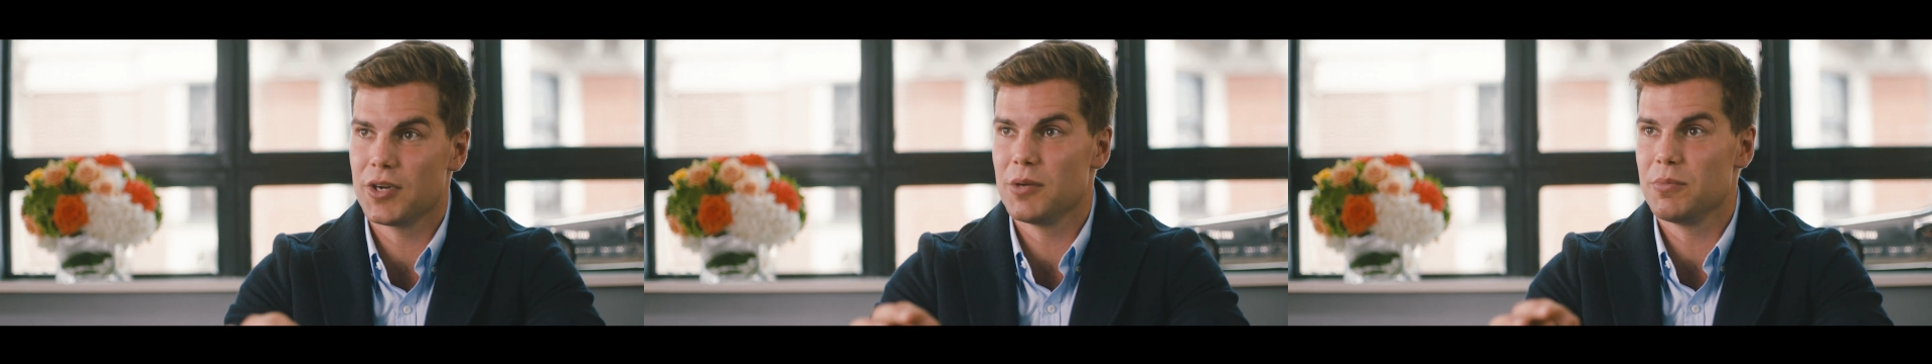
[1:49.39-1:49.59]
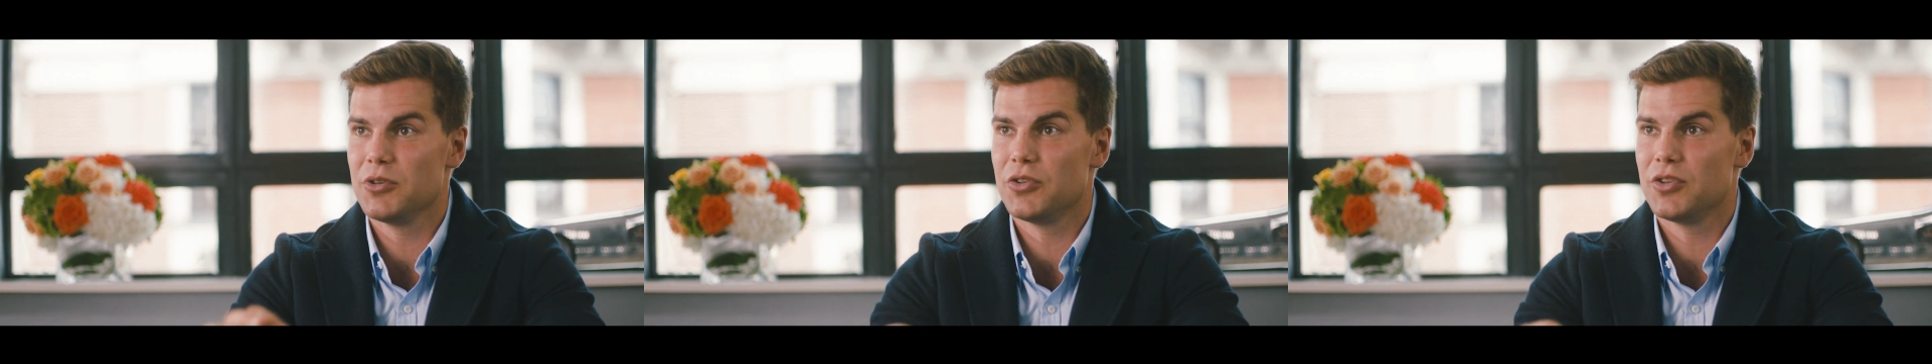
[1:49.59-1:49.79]

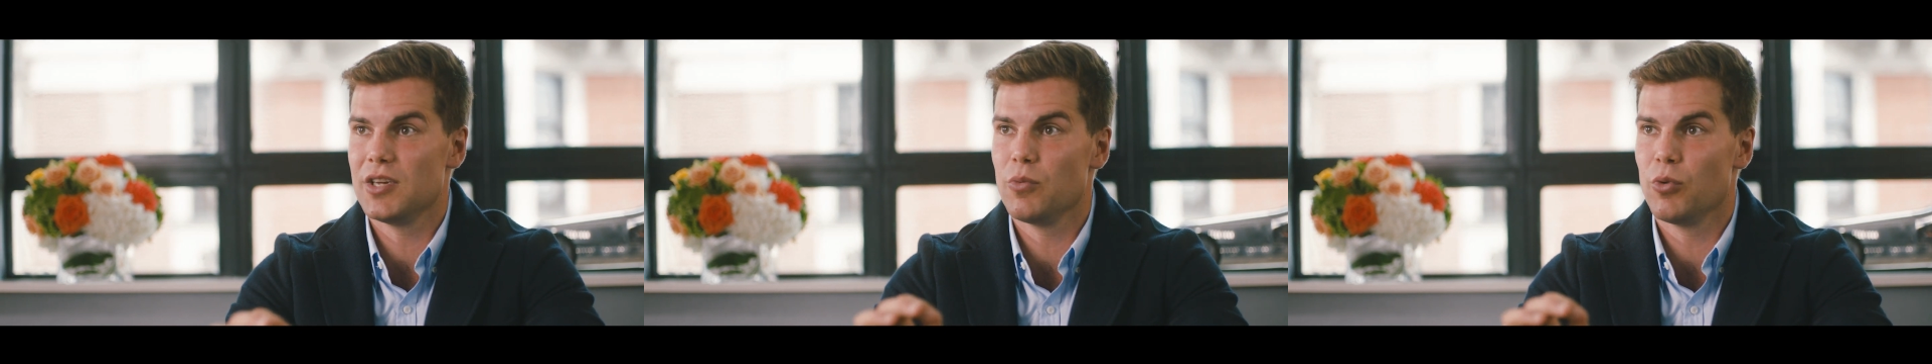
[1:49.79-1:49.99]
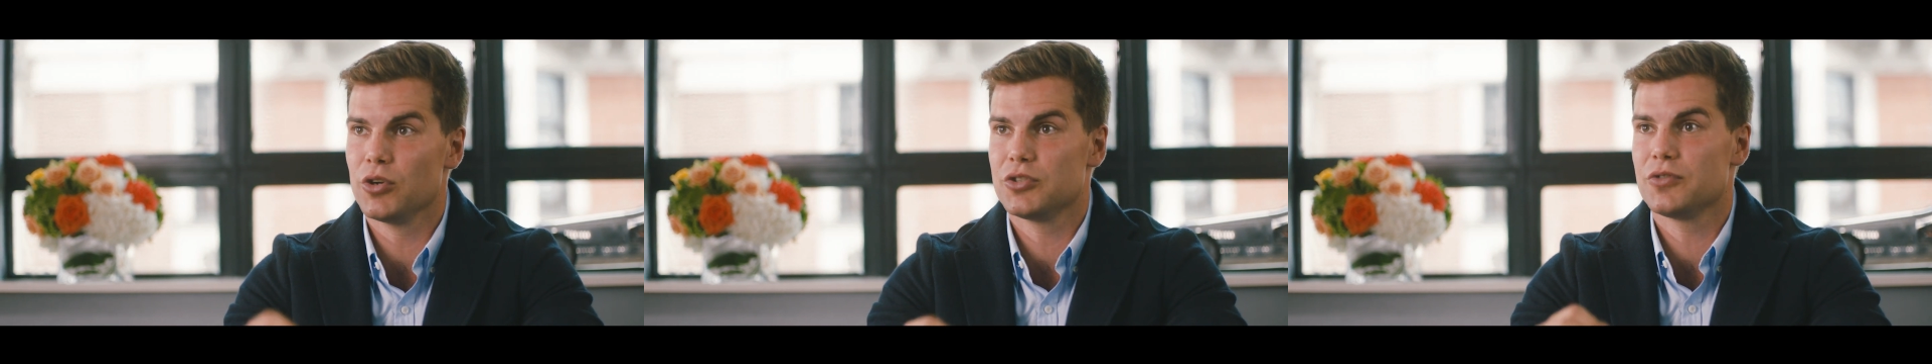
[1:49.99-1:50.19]

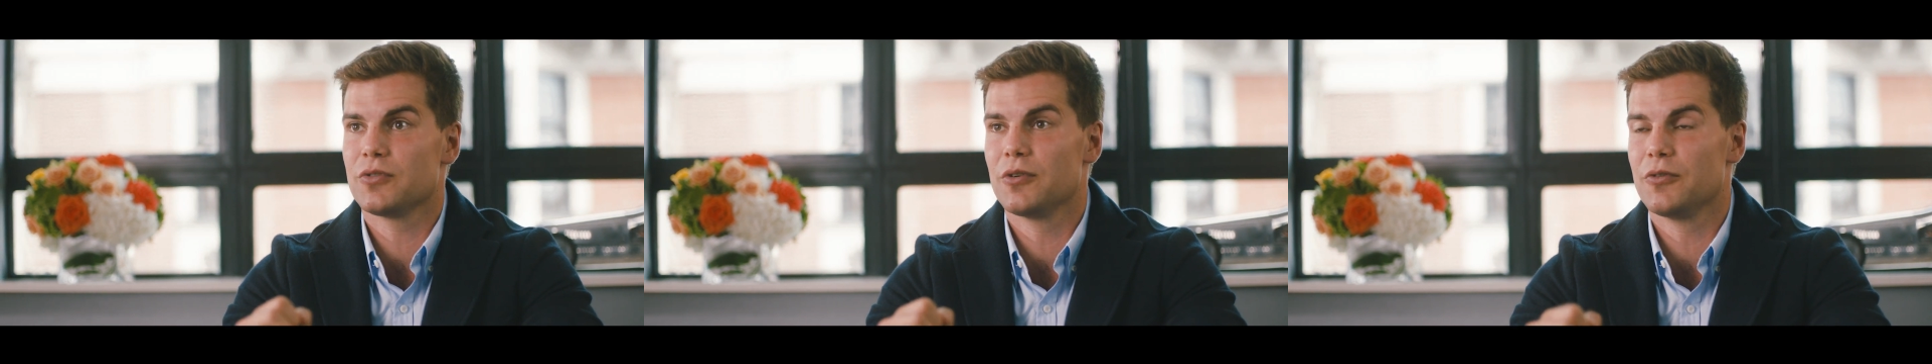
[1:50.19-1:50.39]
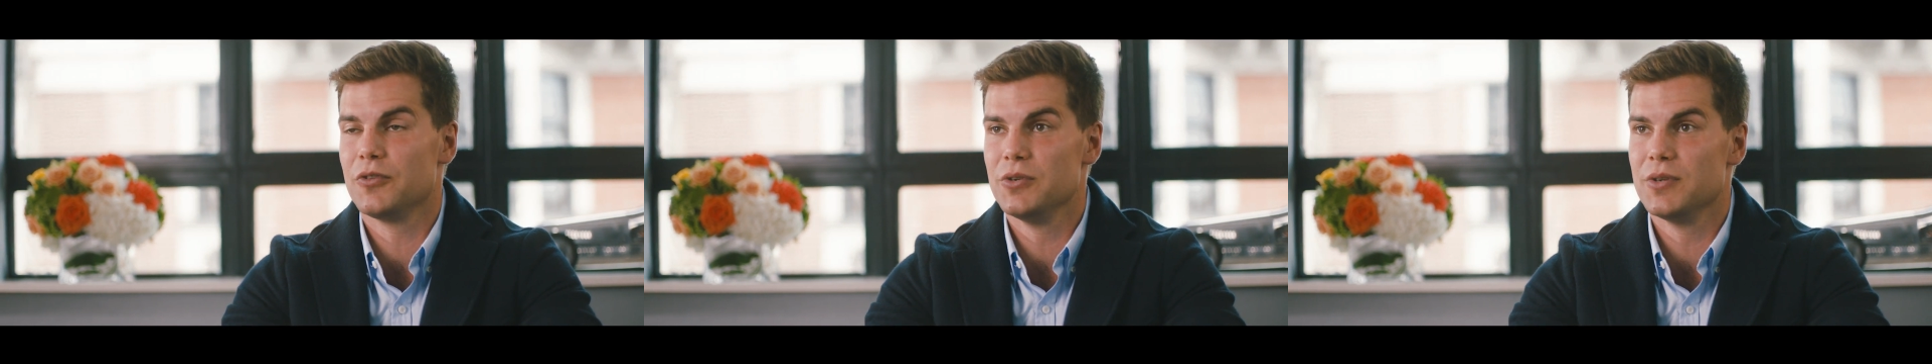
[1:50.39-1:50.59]
IWC watch
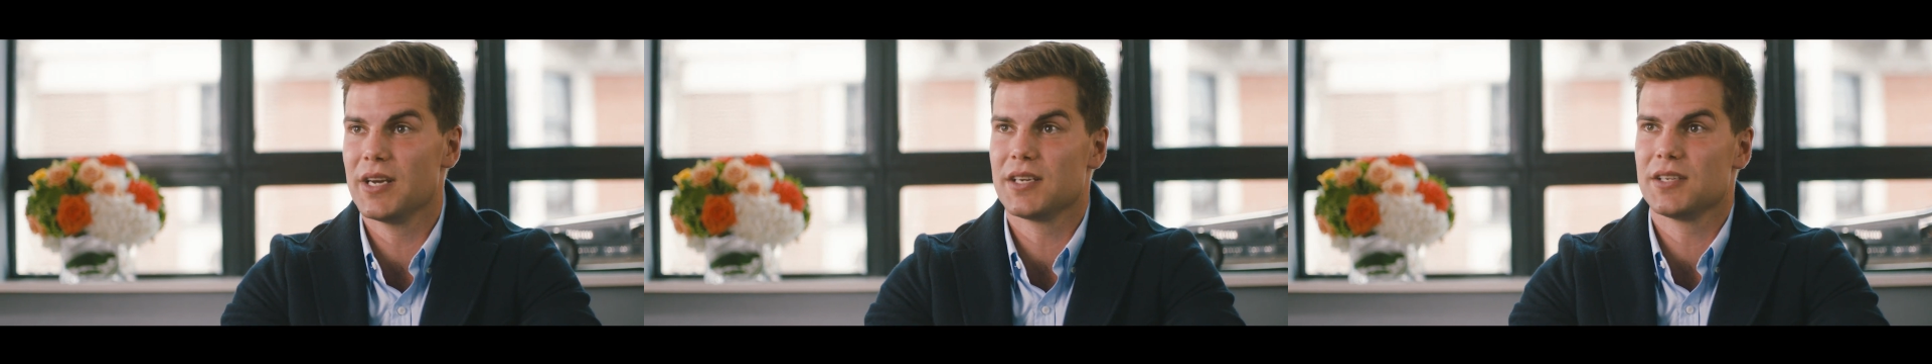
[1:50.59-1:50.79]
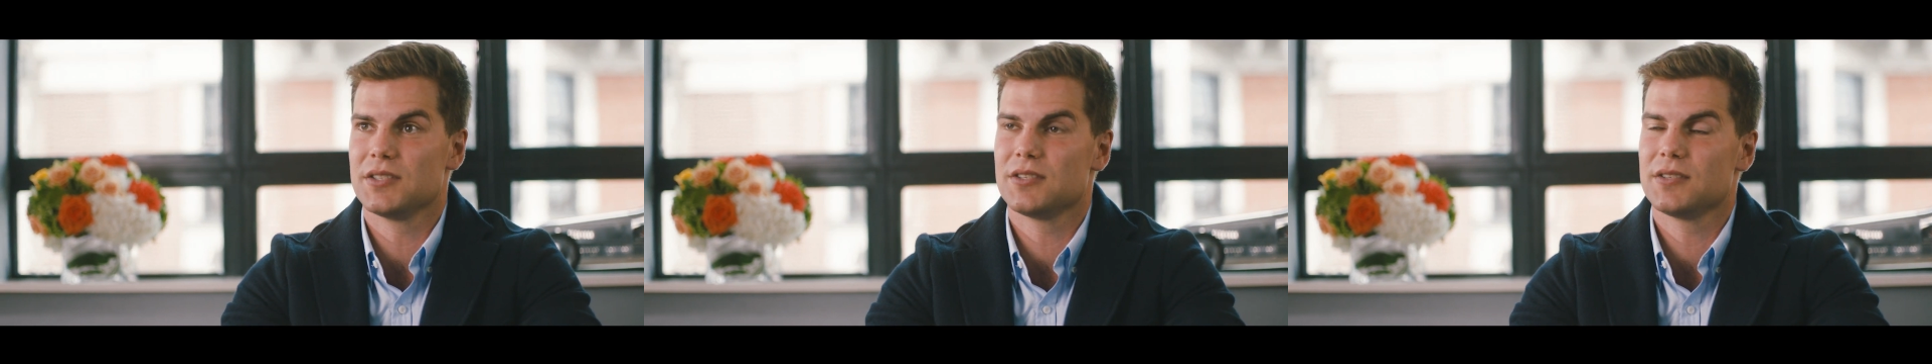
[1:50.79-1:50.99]
for a few
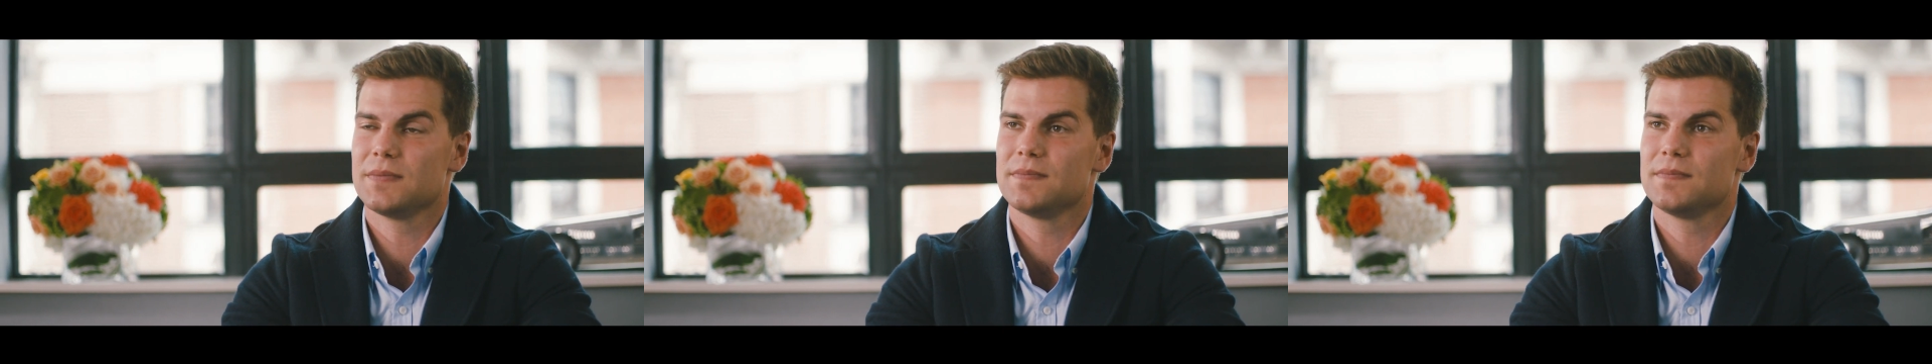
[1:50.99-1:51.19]
days.